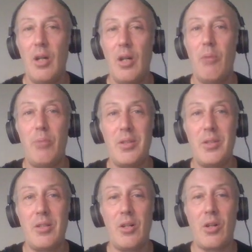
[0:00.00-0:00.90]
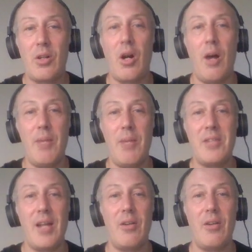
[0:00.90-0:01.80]
put your comment
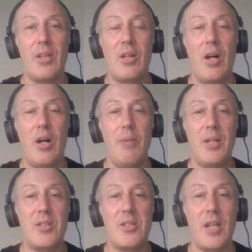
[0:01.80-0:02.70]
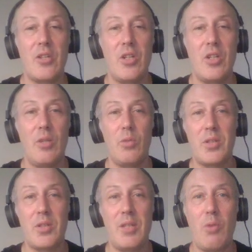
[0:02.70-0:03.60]
down in the comment section and we'll see
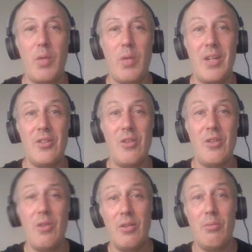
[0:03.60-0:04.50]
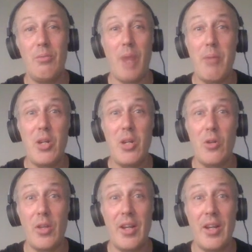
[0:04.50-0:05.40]
what we can do. Maybe you're the
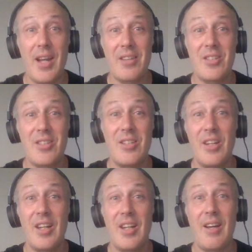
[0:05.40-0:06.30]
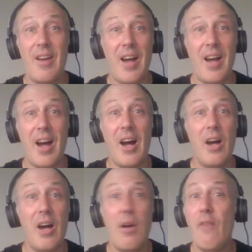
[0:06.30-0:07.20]
next uh,
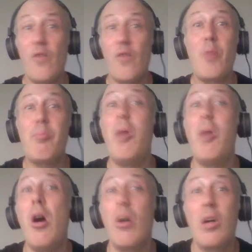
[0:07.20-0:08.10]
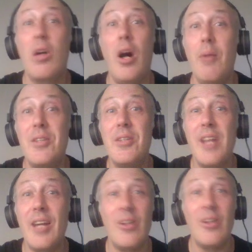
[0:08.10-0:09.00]
football
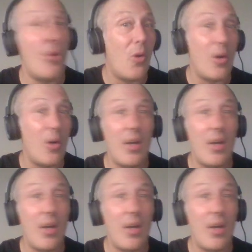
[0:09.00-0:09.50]
commentator or